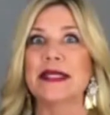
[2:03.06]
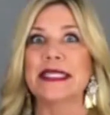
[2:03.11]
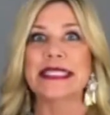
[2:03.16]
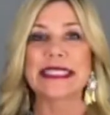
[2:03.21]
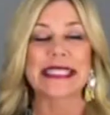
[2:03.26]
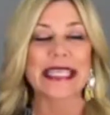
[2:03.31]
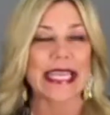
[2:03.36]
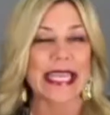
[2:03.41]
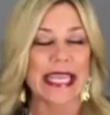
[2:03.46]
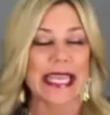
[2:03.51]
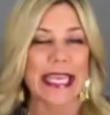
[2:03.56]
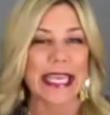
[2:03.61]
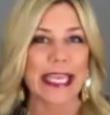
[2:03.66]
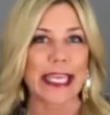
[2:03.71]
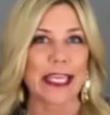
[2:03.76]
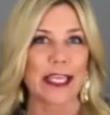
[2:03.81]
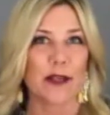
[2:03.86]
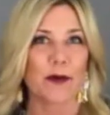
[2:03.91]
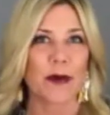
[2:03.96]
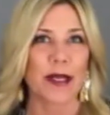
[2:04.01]
is
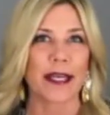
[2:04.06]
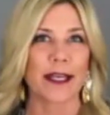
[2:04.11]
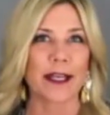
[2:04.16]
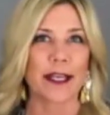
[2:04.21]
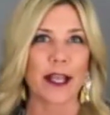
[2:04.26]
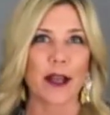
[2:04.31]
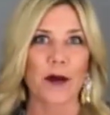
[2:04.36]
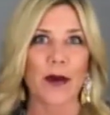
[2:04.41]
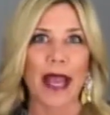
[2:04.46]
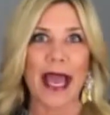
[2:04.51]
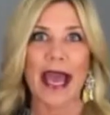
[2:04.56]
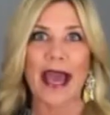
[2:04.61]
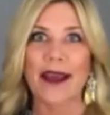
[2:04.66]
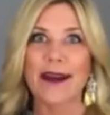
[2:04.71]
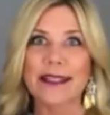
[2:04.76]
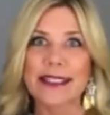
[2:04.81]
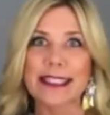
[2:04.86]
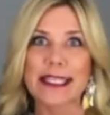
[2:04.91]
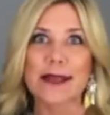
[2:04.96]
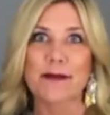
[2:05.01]
key. You wanna know how
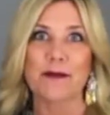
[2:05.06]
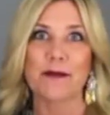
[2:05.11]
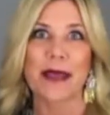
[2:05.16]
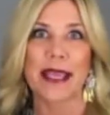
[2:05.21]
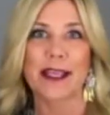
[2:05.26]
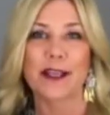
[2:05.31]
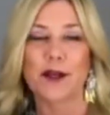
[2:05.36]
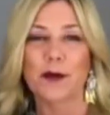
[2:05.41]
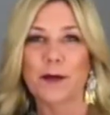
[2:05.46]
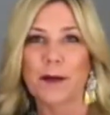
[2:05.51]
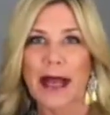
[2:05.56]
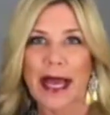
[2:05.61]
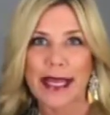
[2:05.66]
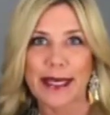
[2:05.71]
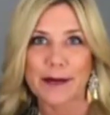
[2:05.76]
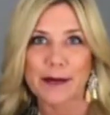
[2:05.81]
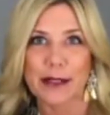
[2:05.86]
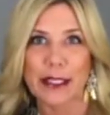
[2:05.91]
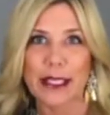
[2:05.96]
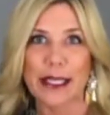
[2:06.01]
does it make your
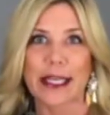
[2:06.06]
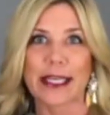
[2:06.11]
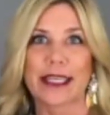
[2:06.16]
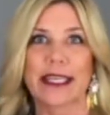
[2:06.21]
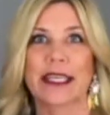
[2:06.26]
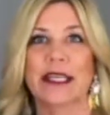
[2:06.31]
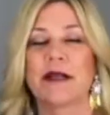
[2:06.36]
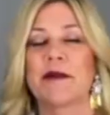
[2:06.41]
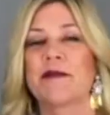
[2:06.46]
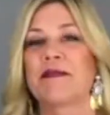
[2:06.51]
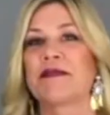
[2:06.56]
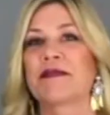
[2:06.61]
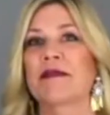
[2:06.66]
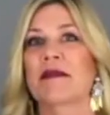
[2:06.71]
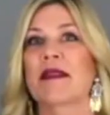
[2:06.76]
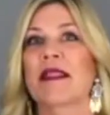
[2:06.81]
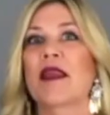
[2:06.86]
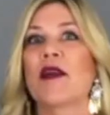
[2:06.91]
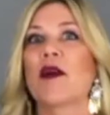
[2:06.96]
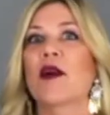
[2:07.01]
bottom look?
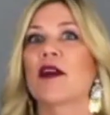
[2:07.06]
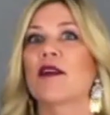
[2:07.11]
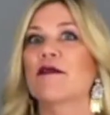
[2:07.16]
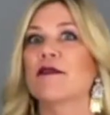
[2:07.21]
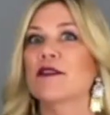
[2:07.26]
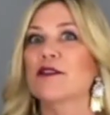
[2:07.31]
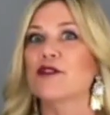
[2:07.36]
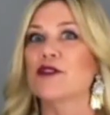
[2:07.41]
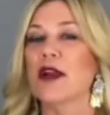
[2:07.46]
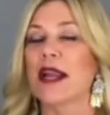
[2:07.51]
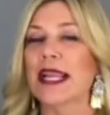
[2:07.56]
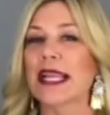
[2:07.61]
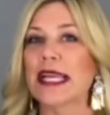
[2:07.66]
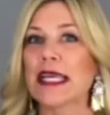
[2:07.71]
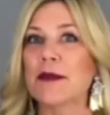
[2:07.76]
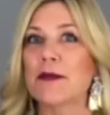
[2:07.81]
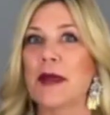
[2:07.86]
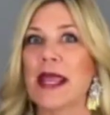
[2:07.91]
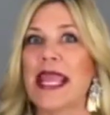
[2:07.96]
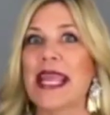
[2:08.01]
Or if you're trying
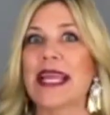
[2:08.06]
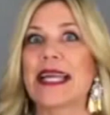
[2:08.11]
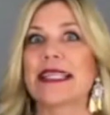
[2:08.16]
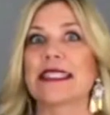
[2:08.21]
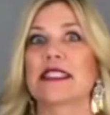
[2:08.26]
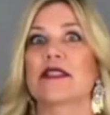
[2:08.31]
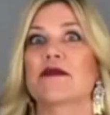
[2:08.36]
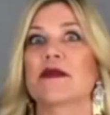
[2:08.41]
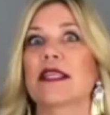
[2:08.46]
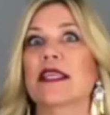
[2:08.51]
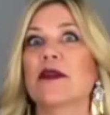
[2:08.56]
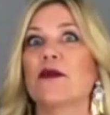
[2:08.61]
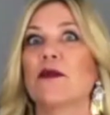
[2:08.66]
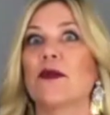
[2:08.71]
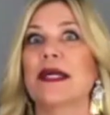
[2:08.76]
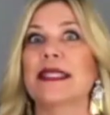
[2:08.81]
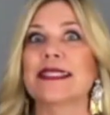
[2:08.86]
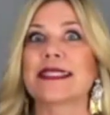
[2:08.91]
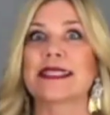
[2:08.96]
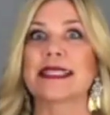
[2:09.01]
on pants, really
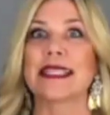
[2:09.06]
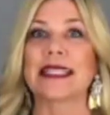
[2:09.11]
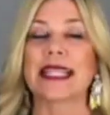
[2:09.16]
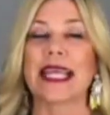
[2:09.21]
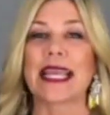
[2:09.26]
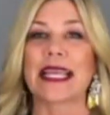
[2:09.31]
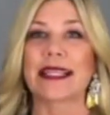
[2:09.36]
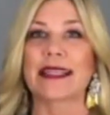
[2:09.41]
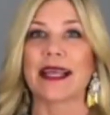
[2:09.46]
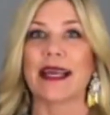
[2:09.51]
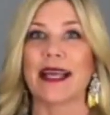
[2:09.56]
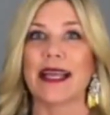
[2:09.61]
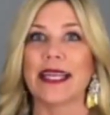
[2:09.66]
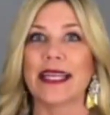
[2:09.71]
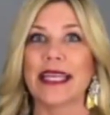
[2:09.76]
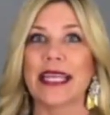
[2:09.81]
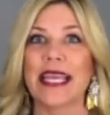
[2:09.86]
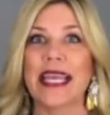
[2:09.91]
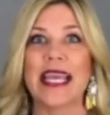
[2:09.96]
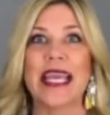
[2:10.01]
what's the leg
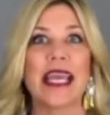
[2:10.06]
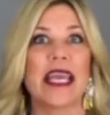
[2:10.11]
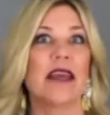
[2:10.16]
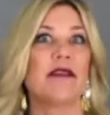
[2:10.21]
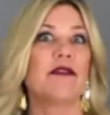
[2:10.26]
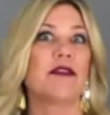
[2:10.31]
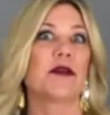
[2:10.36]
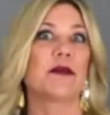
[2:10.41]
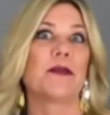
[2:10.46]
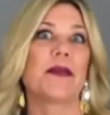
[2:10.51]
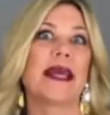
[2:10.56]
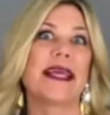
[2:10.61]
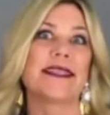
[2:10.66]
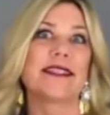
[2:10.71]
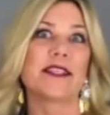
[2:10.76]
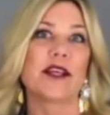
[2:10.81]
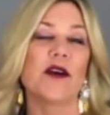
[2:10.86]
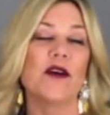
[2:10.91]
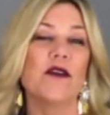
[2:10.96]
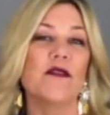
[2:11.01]
line? If you're
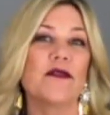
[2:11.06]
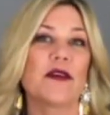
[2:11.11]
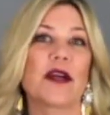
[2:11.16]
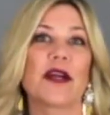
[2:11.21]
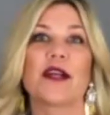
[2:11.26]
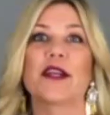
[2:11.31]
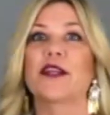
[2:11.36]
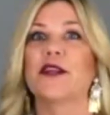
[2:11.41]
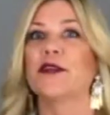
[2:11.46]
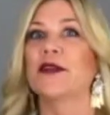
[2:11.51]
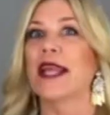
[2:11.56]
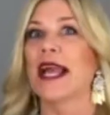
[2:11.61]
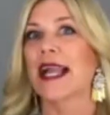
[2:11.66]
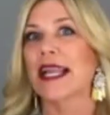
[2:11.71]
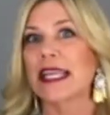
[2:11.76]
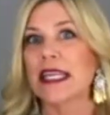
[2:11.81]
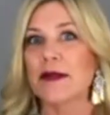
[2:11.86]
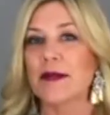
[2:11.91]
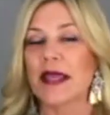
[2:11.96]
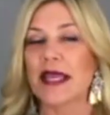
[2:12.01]
bent over, you're
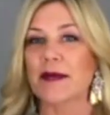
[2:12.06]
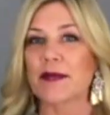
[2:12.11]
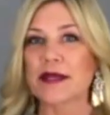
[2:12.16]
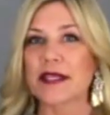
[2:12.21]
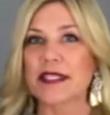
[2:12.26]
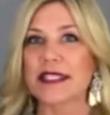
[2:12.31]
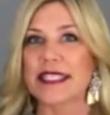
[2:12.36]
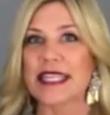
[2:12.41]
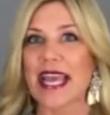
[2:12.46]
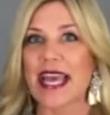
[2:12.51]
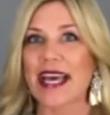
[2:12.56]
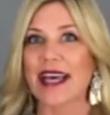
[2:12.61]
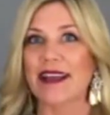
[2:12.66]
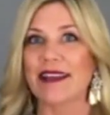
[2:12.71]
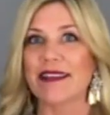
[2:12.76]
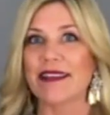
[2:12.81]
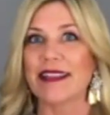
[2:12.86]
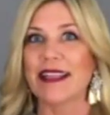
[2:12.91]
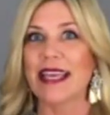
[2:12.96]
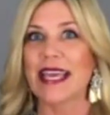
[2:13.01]
not gonna be able to
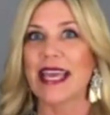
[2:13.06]
tell.